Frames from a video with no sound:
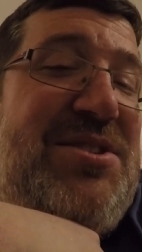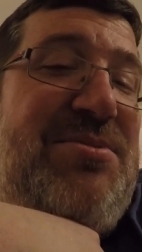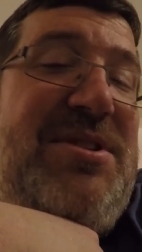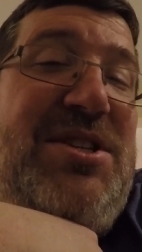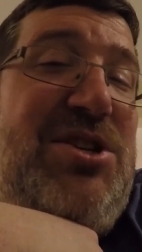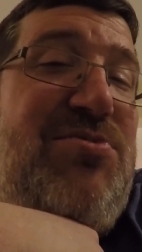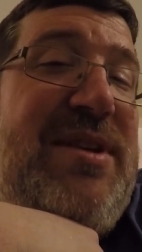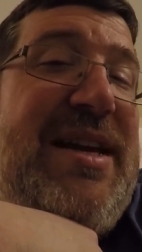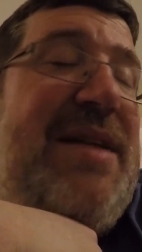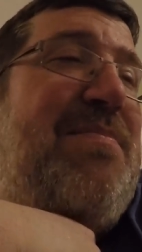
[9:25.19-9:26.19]
to a
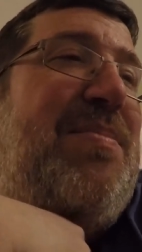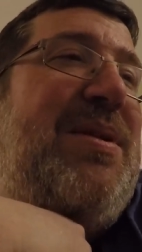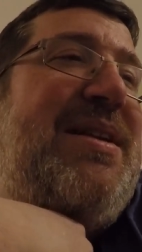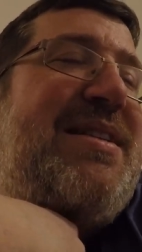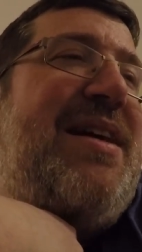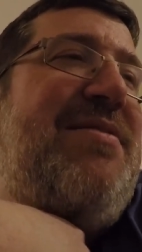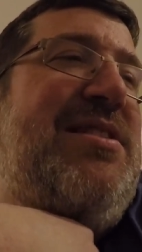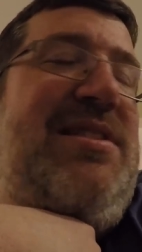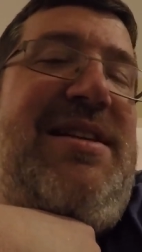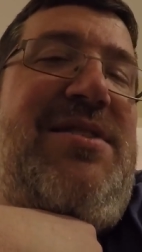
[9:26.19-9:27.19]
degree, but it's
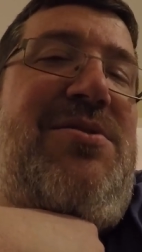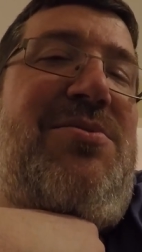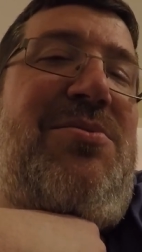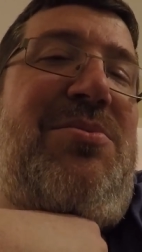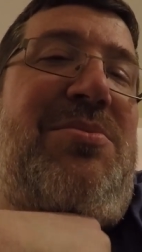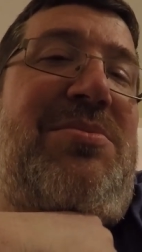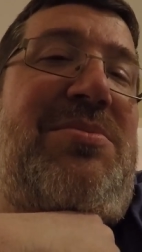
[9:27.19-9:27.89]
obviously no.